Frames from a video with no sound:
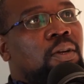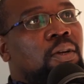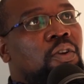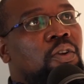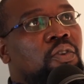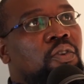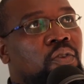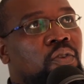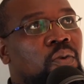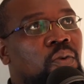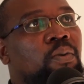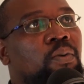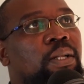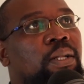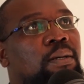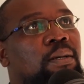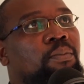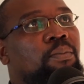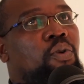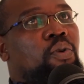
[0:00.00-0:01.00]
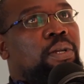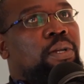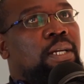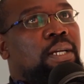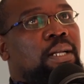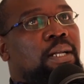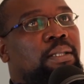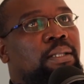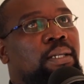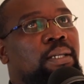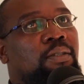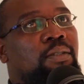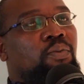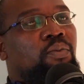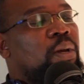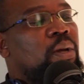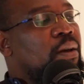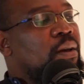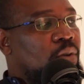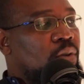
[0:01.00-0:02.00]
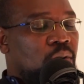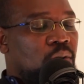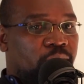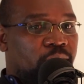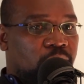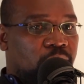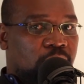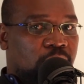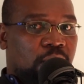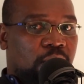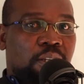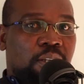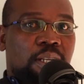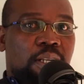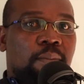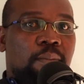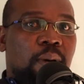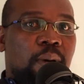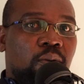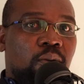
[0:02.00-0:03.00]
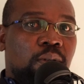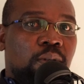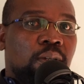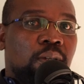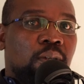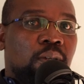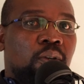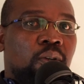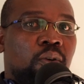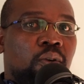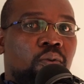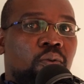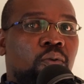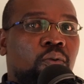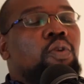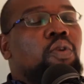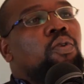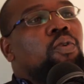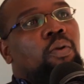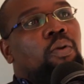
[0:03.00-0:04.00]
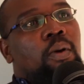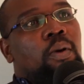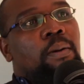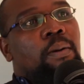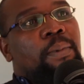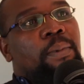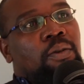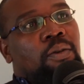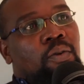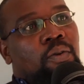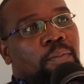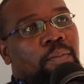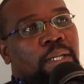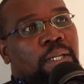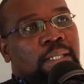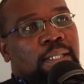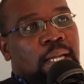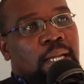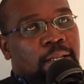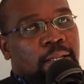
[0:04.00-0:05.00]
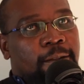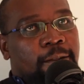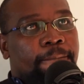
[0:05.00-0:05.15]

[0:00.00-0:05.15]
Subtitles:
show what the boy child is. We're having conversation about ukuhlolwa kwamantombazana.